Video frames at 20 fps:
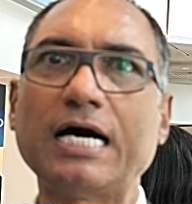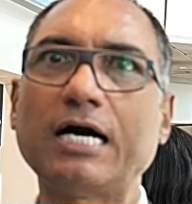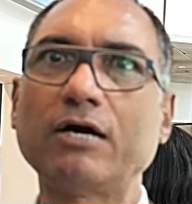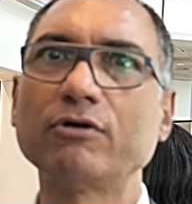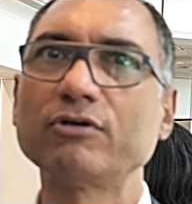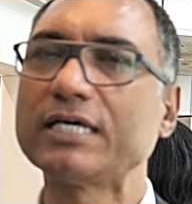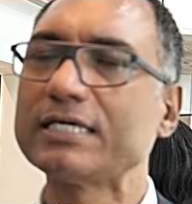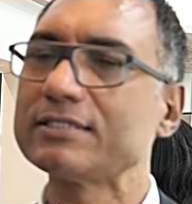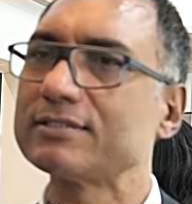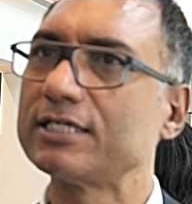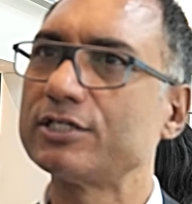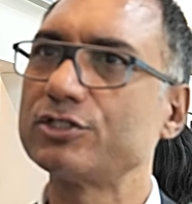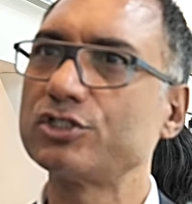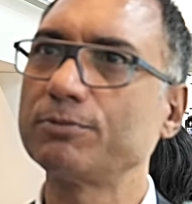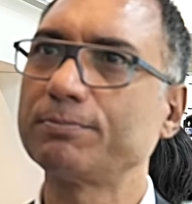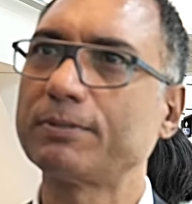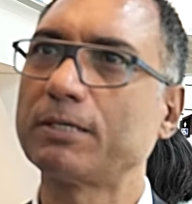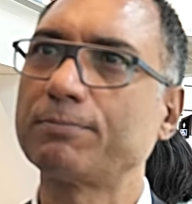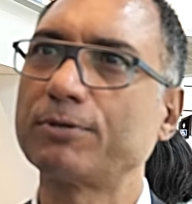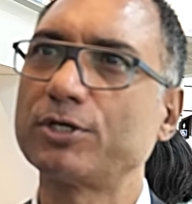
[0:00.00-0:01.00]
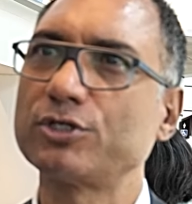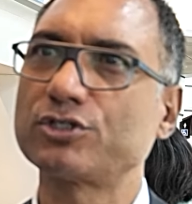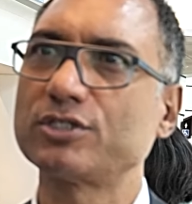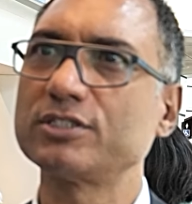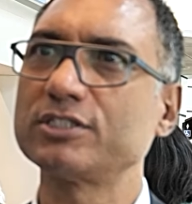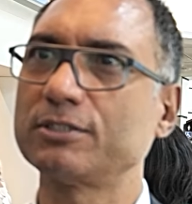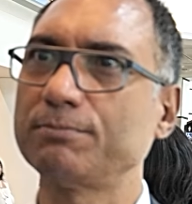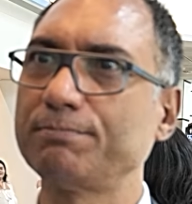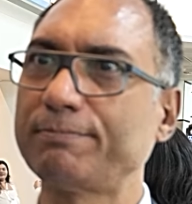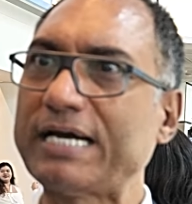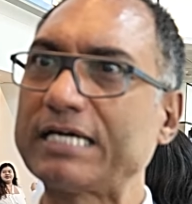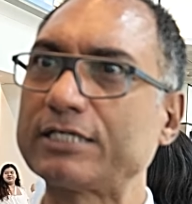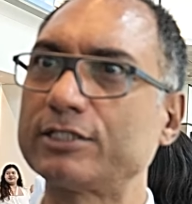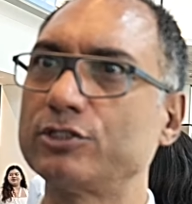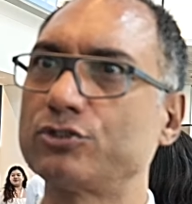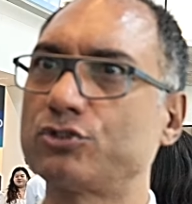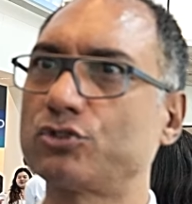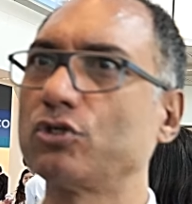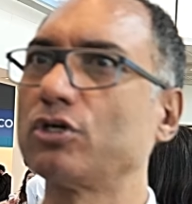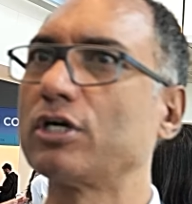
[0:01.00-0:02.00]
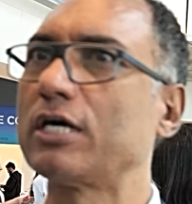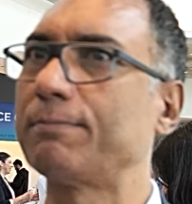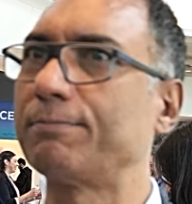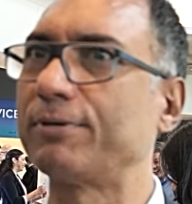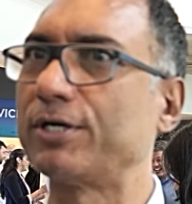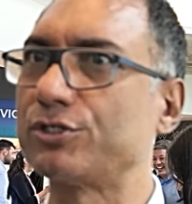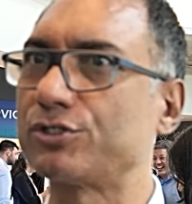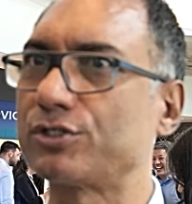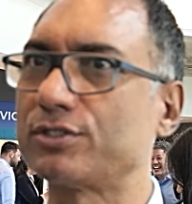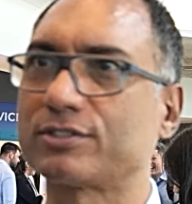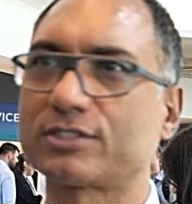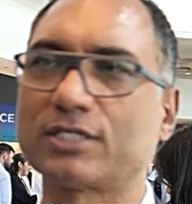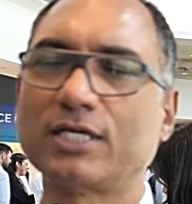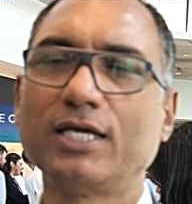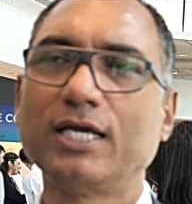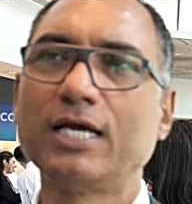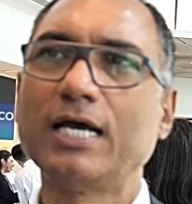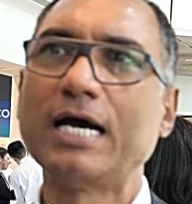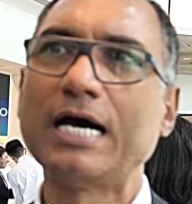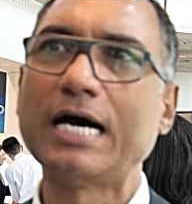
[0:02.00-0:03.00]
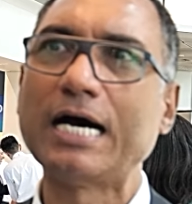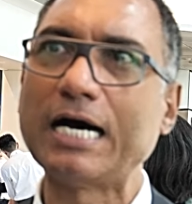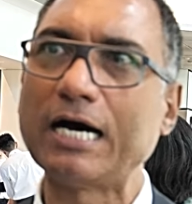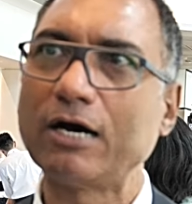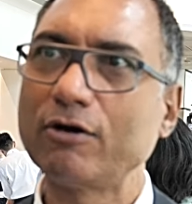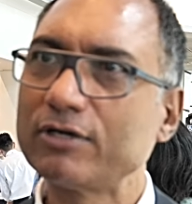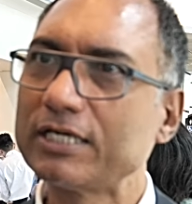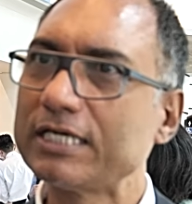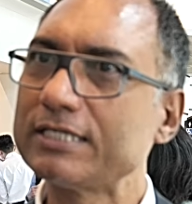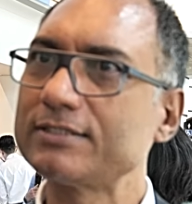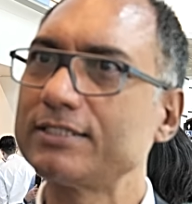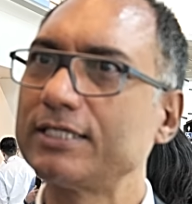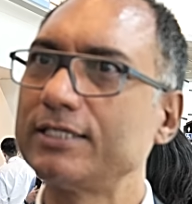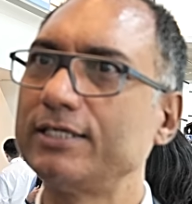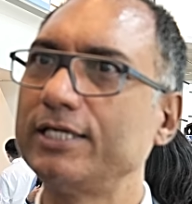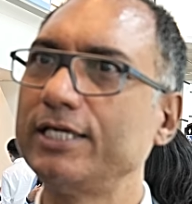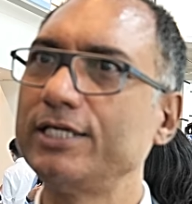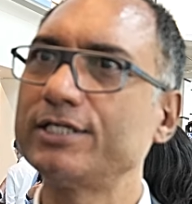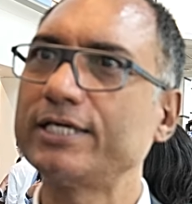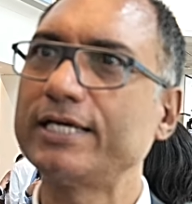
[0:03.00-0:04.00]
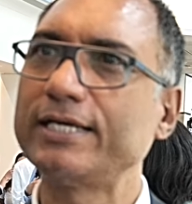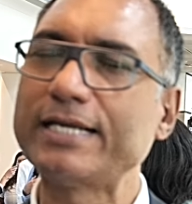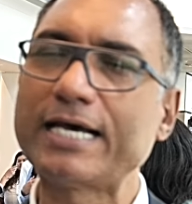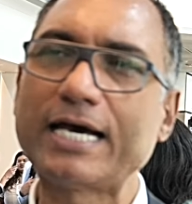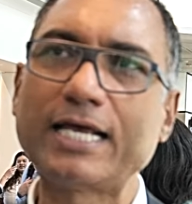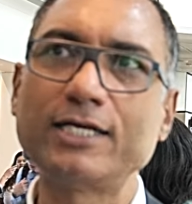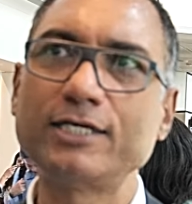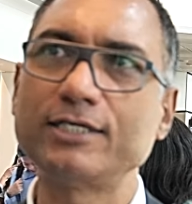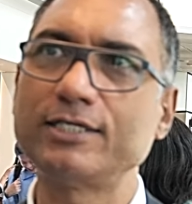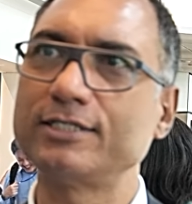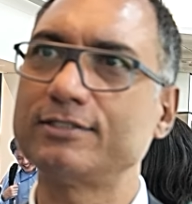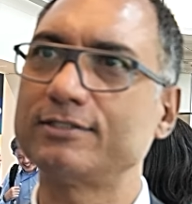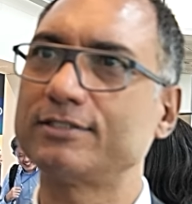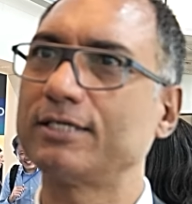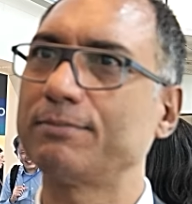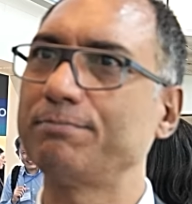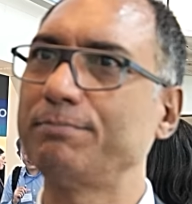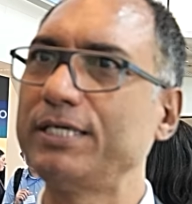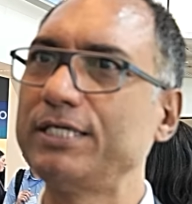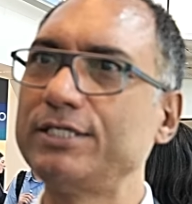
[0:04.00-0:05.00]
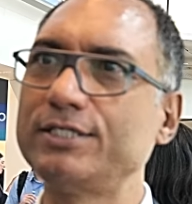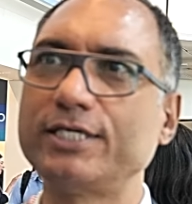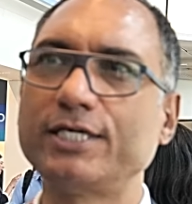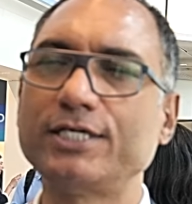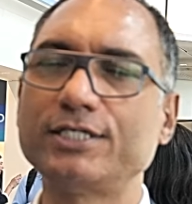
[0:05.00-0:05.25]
How does that ship operations impact the shore operations? How does the data analytics, the big